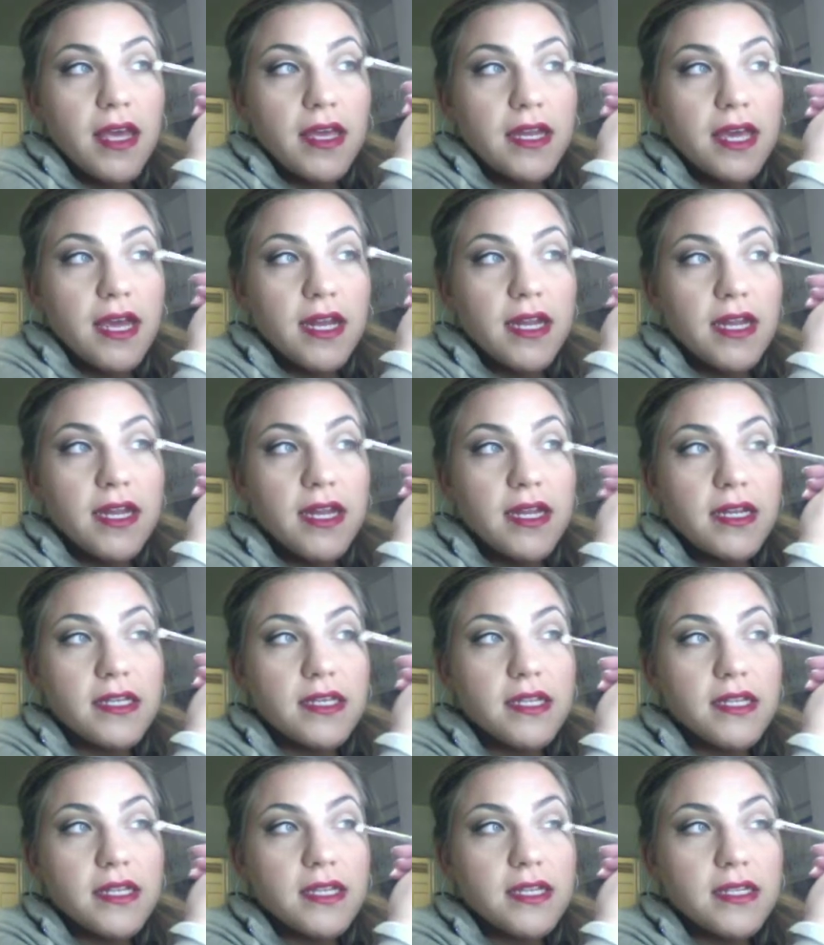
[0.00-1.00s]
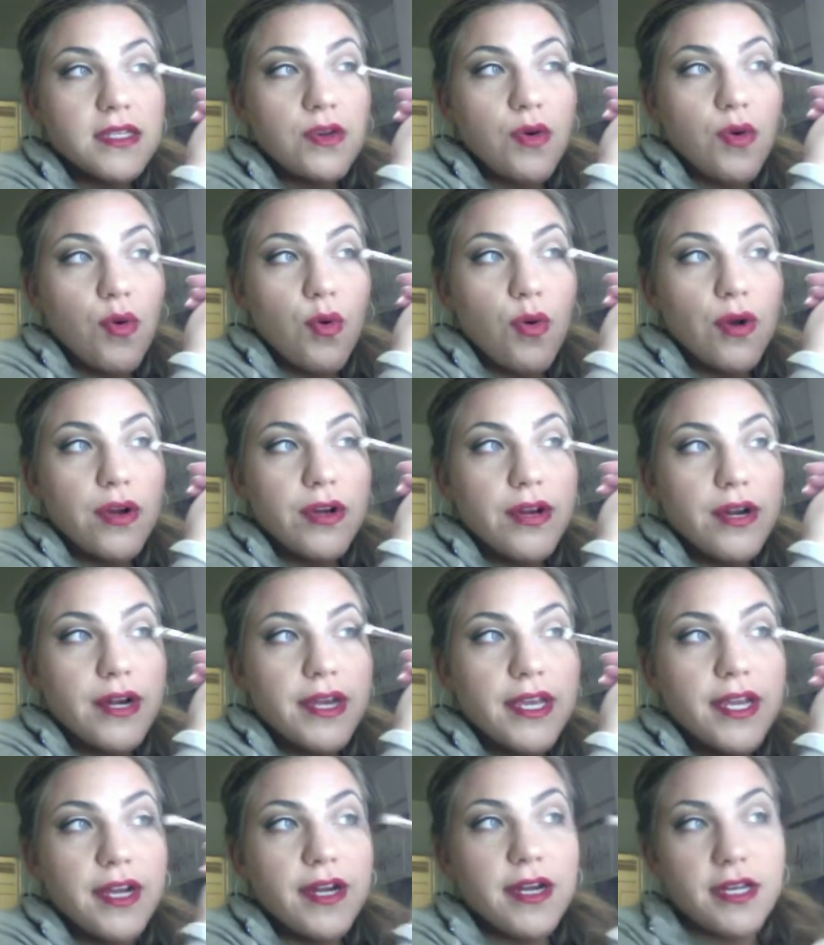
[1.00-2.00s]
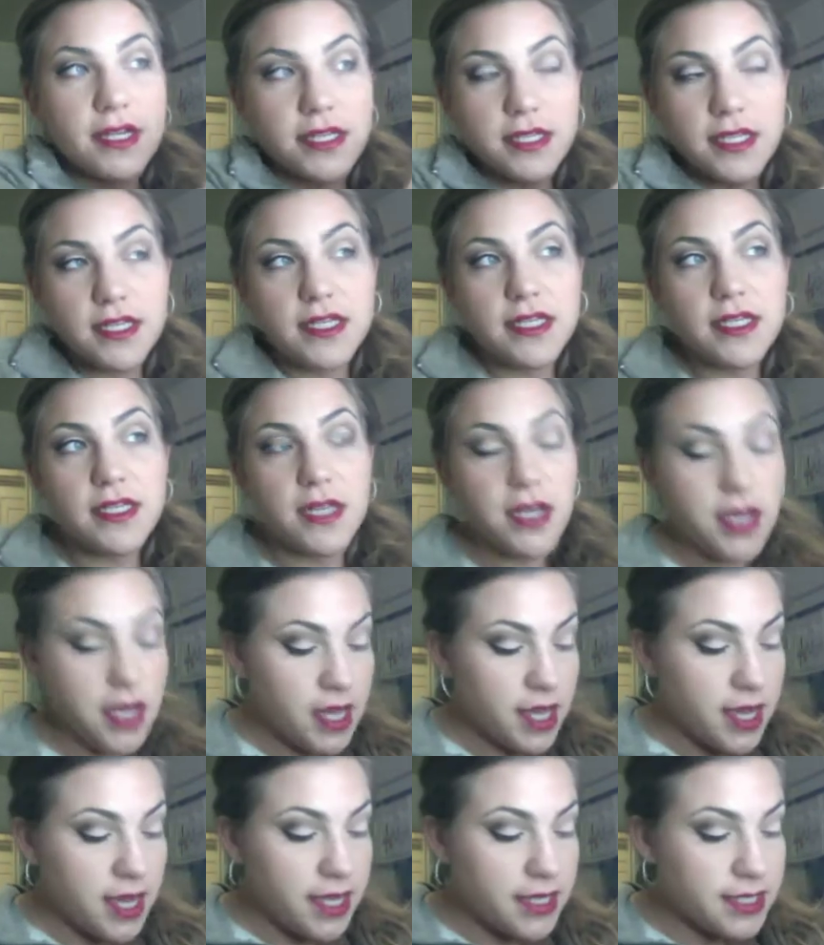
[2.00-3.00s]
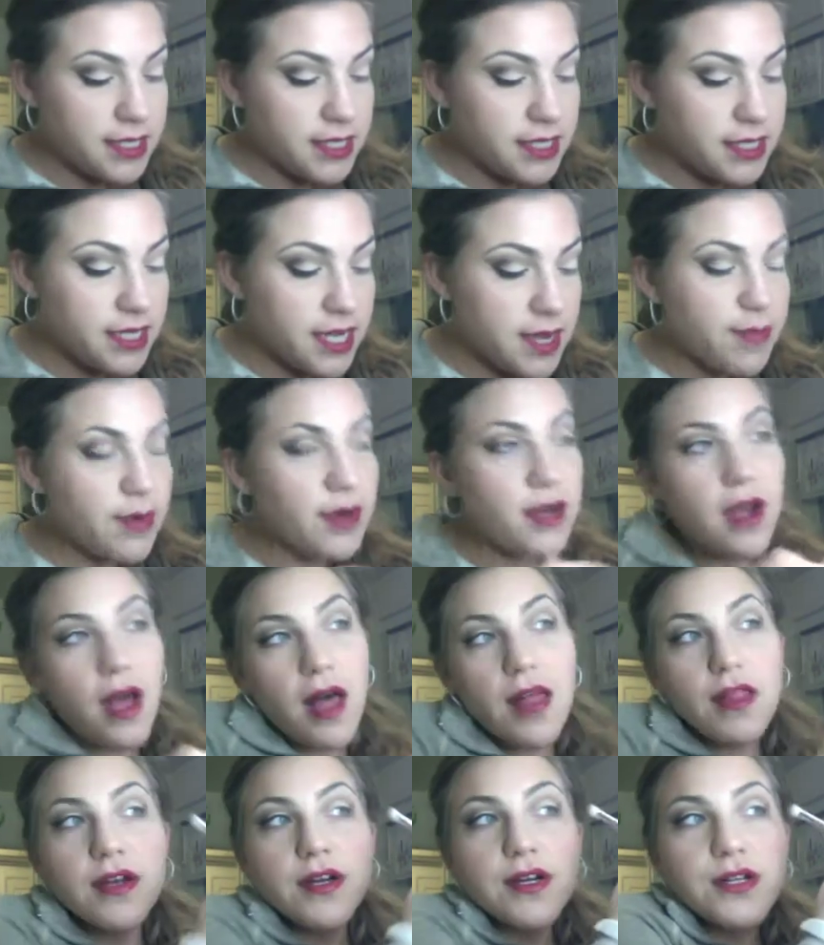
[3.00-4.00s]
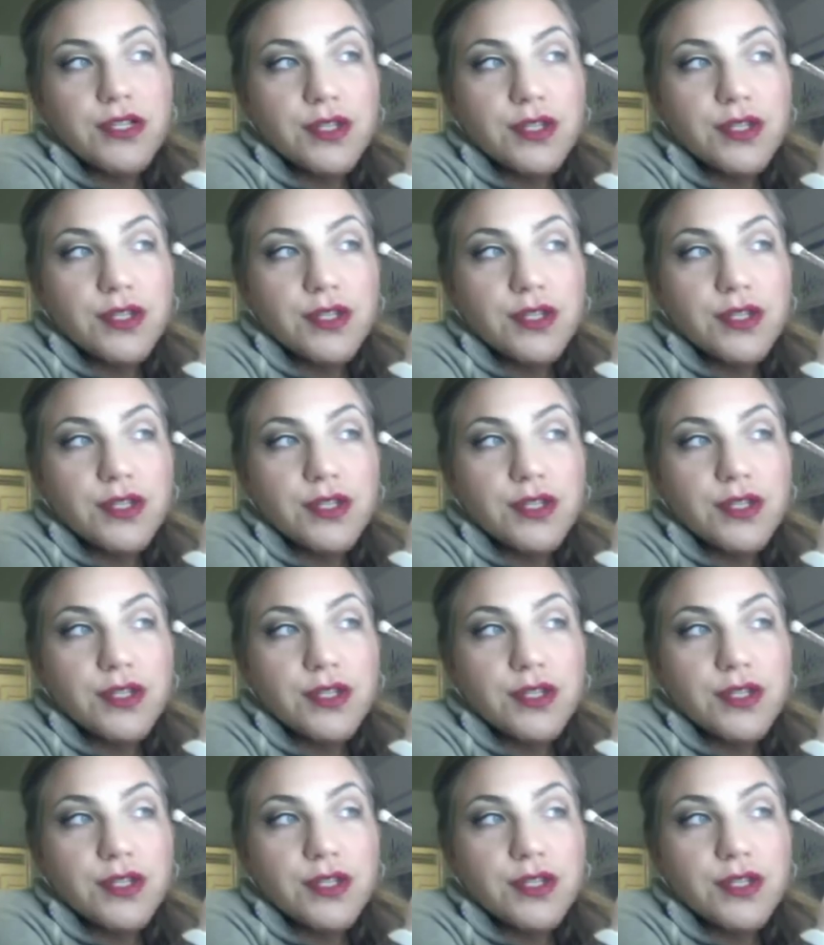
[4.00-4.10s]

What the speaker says: get it into this corner here, because it's a deeper color,